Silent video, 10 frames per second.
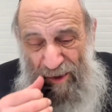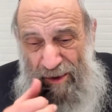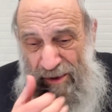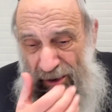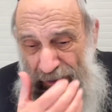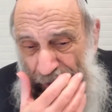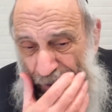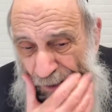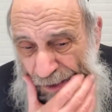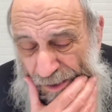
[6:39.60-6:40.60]
Because if
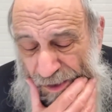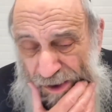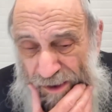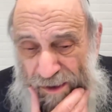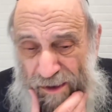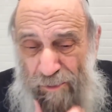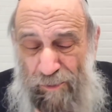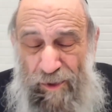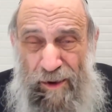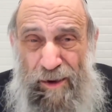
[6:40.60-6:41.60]
you'll eat that,
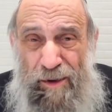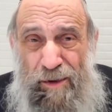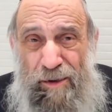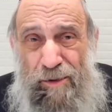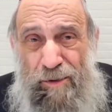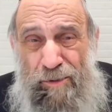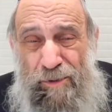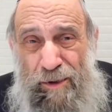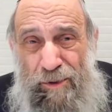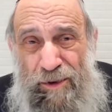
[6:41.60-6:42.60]

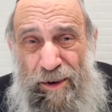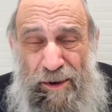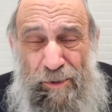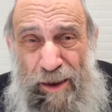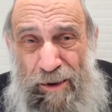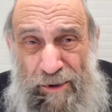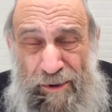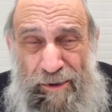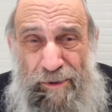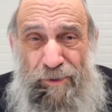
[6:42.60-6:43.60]
you'll think about
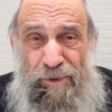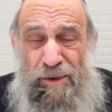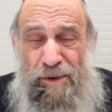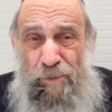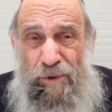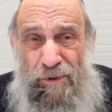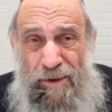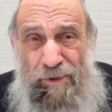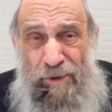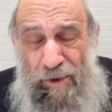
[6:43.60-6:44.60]
it. This is what
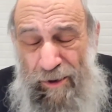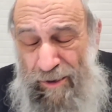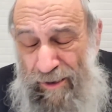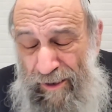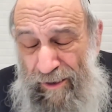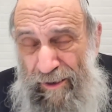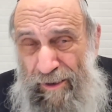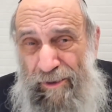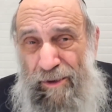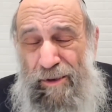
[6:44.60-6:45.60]
you're living on,
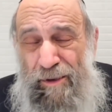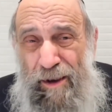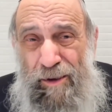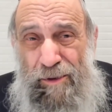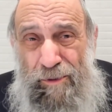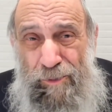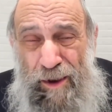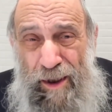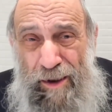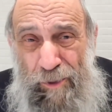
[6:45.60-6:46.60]
and you'll
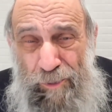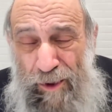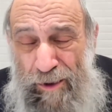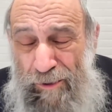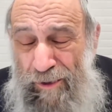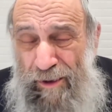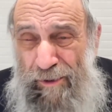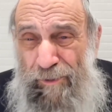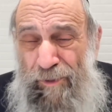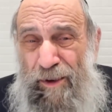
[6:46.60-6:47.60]
have a better
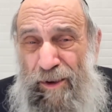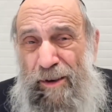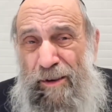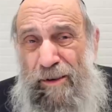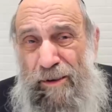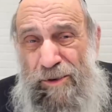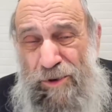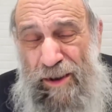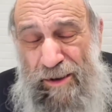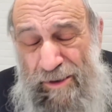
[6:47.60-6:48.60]

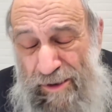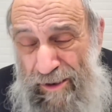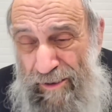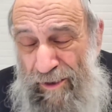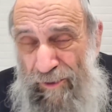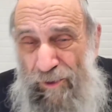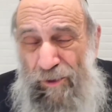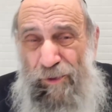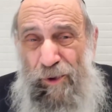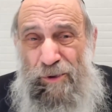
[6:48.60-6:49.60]
chance
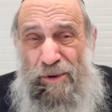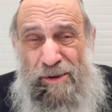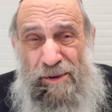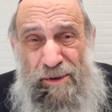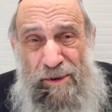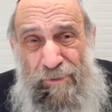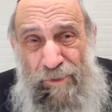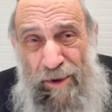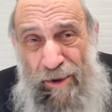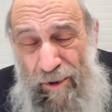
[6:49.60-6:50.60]
to focus
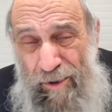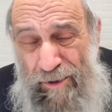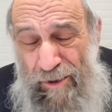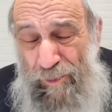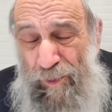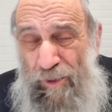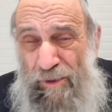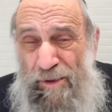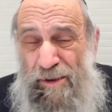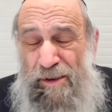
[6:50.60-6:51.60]
on
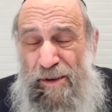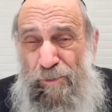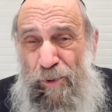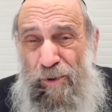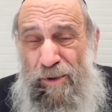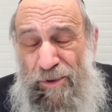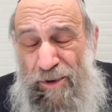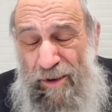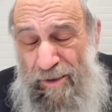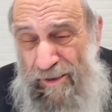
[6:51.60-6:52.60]
important
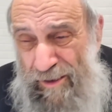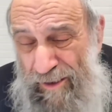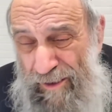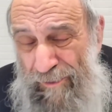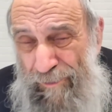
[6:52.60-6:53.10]
things.